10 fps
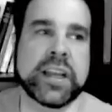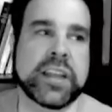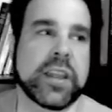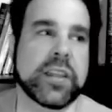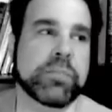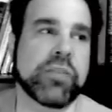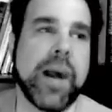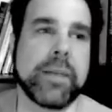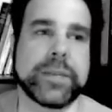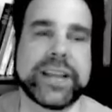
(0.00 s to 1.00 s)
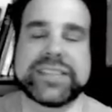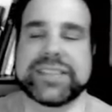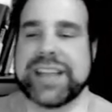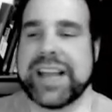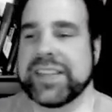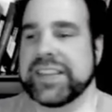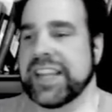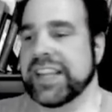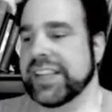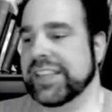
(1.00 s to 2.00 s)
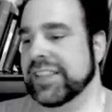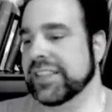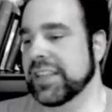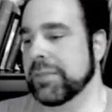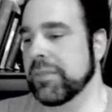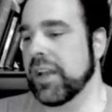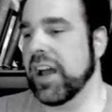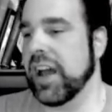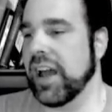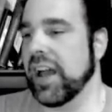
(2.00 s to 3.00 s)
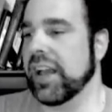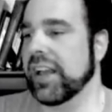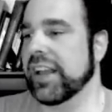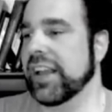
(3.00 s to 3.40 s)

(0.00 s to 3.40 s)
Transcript: The the problem is is that the DND system. Uh,